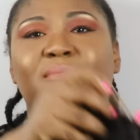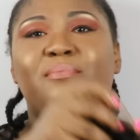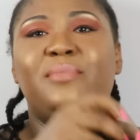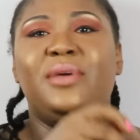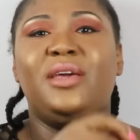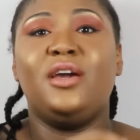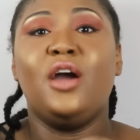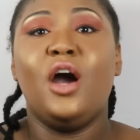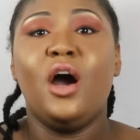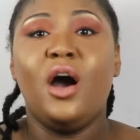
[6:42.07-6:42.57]
length
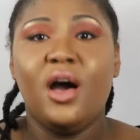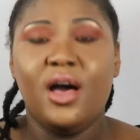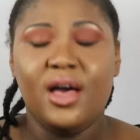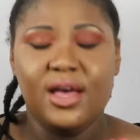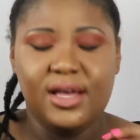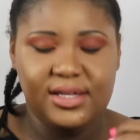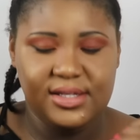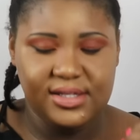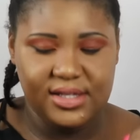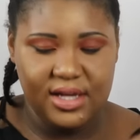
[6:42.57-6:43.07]

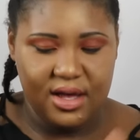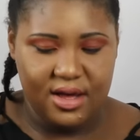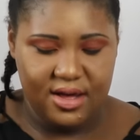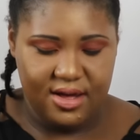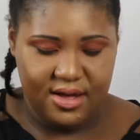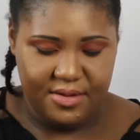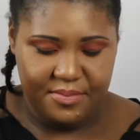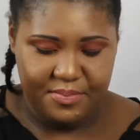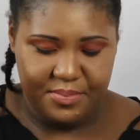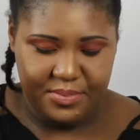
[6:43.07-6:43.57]
because
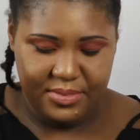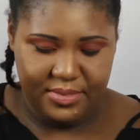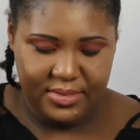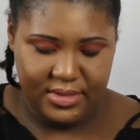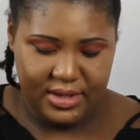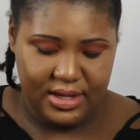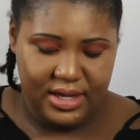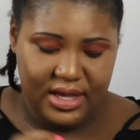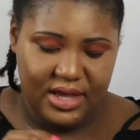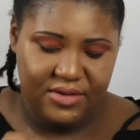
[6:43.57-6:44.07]
um
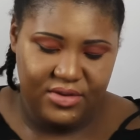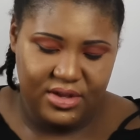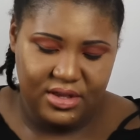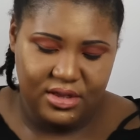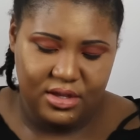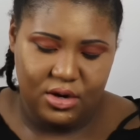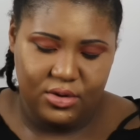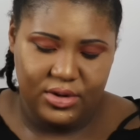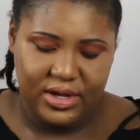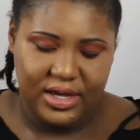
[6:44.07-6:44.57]

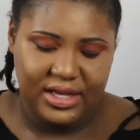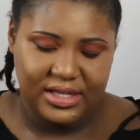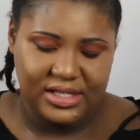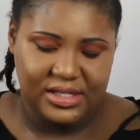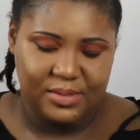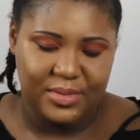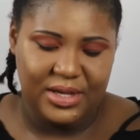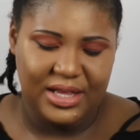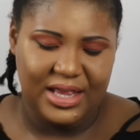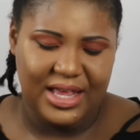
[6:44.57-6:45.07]
even though it
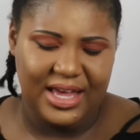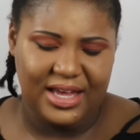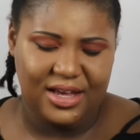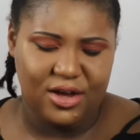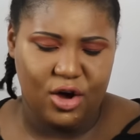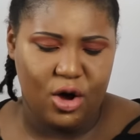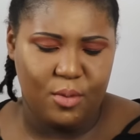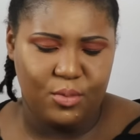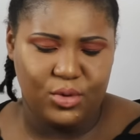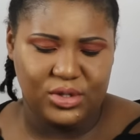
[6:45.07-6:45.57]
hits me
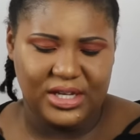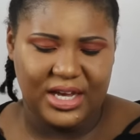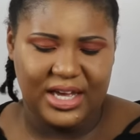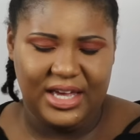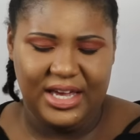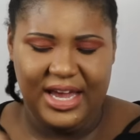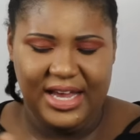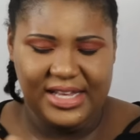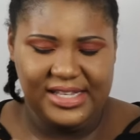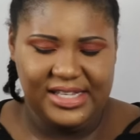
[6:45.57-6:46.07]
like almost like
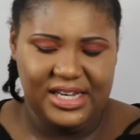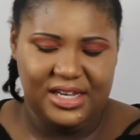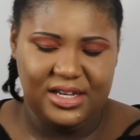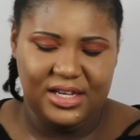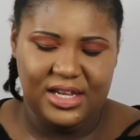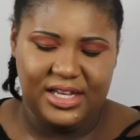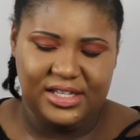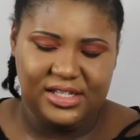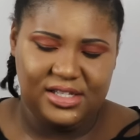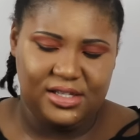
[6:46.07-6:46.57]
an
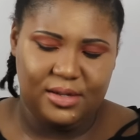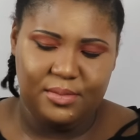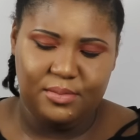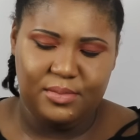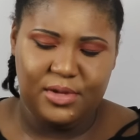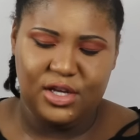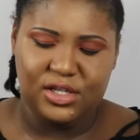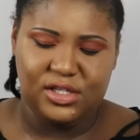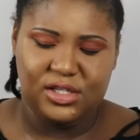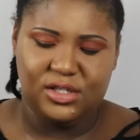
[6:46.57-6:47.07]
eighteen, it's
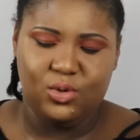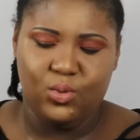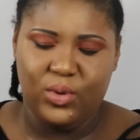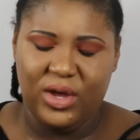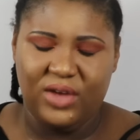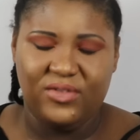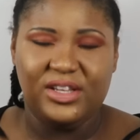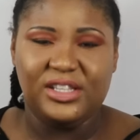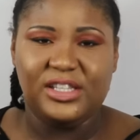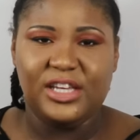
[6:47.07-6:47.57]
because it's a
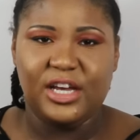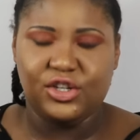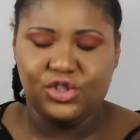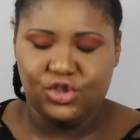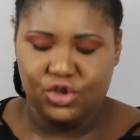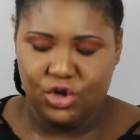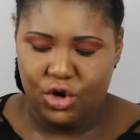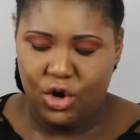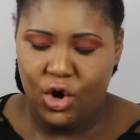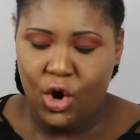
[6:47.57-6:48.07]
wavy
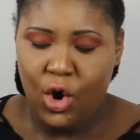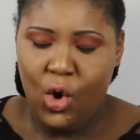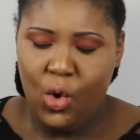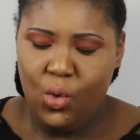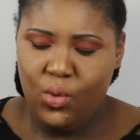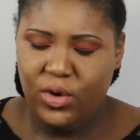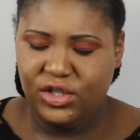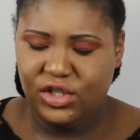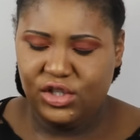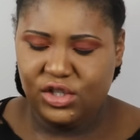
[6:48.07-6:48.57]
texture,
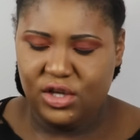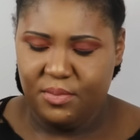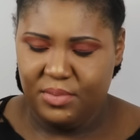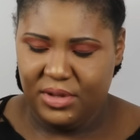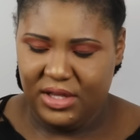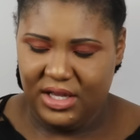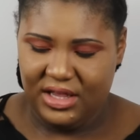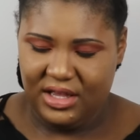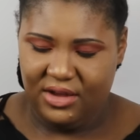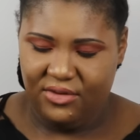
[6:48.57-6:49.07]
which is
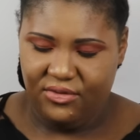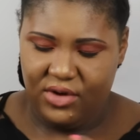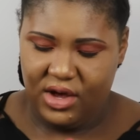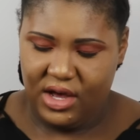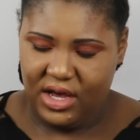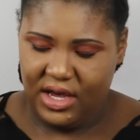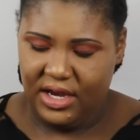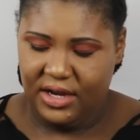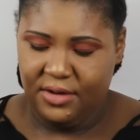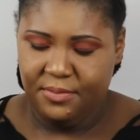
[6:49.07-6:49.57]
completely
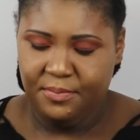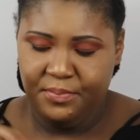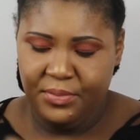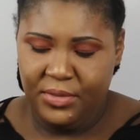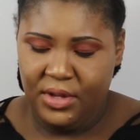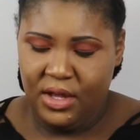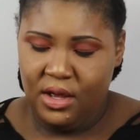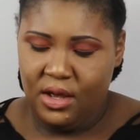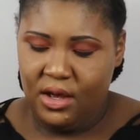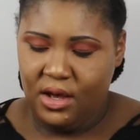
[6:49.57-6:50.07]
fine.
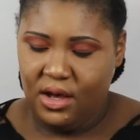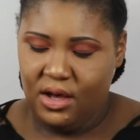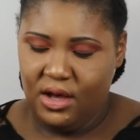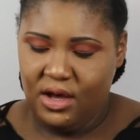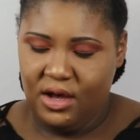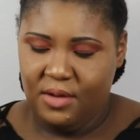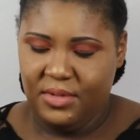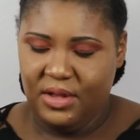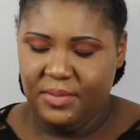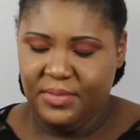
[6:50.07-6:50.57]

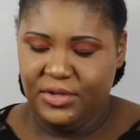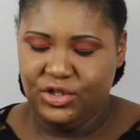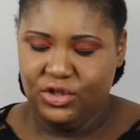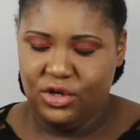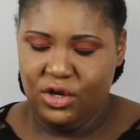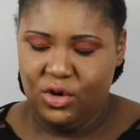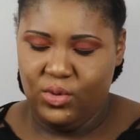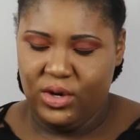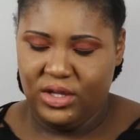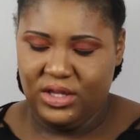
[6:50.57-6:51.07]
Um, let me
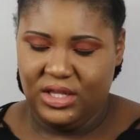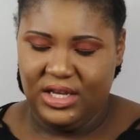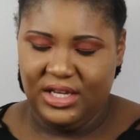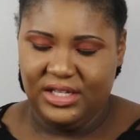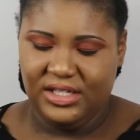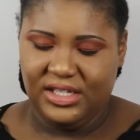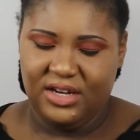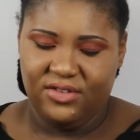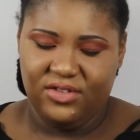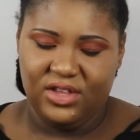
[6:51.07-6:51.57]
show you what the
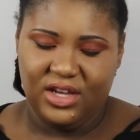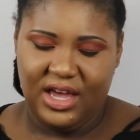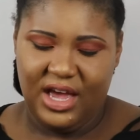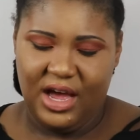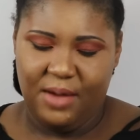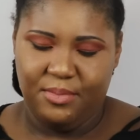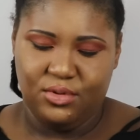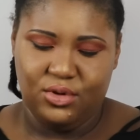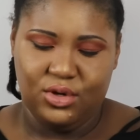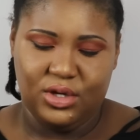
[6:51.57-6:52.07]
inside of the
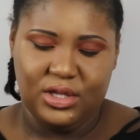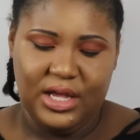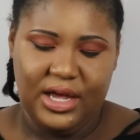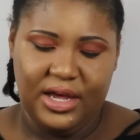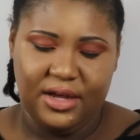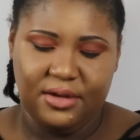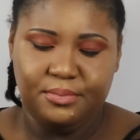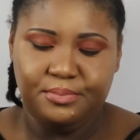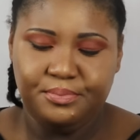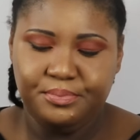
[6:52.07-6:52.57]
cap look
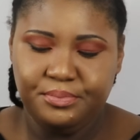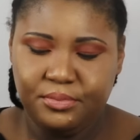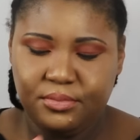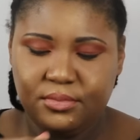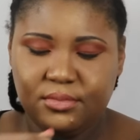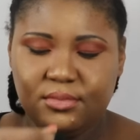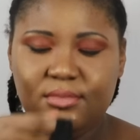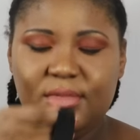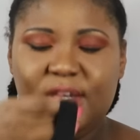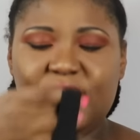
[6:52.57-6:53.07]
like.
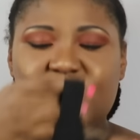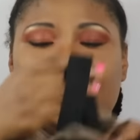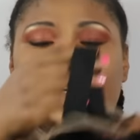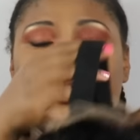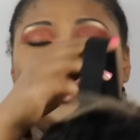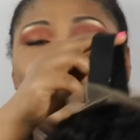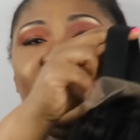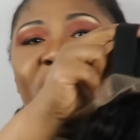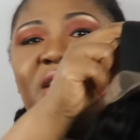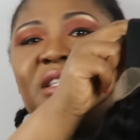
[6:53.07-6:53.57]

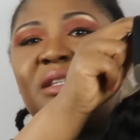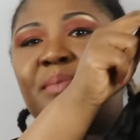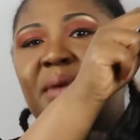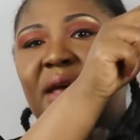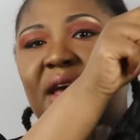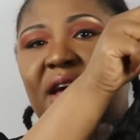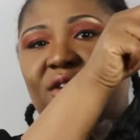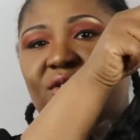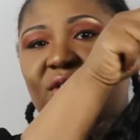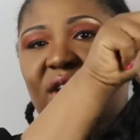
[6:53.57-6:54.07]
So this
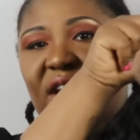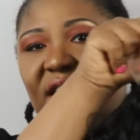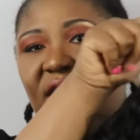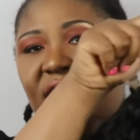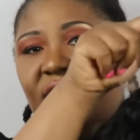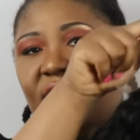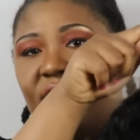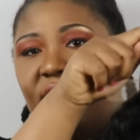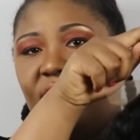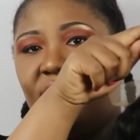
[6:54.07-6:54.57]
band right
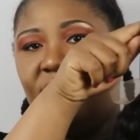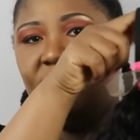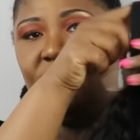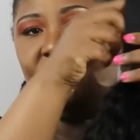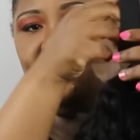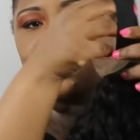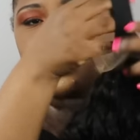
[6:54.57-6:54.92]
here,